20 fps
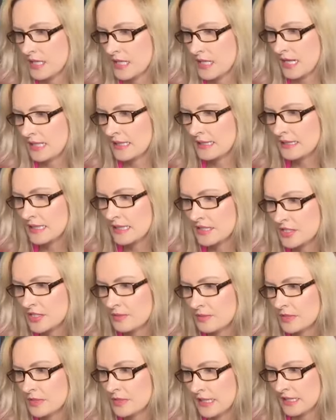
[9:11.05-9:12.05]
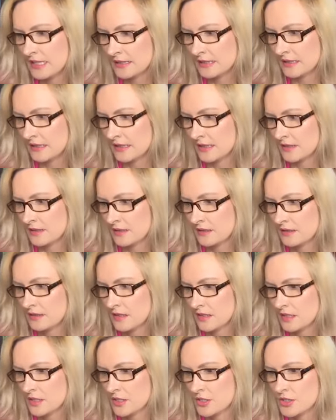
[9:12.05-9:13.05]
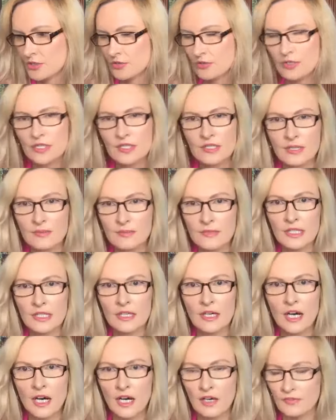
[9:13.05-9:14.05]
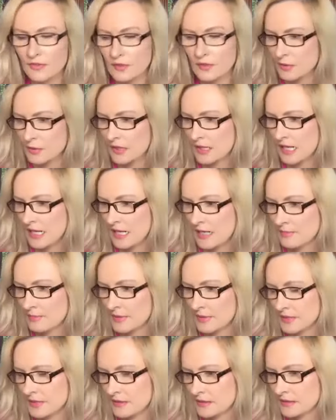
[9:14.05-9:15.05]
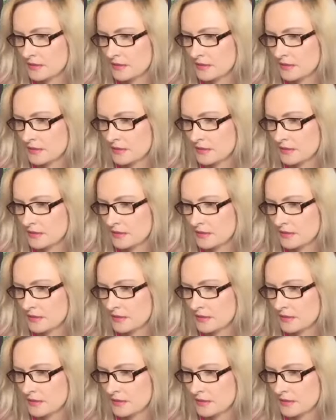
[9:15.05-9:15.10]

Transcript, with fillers: I clench him tightly. Sure, something awful will happen.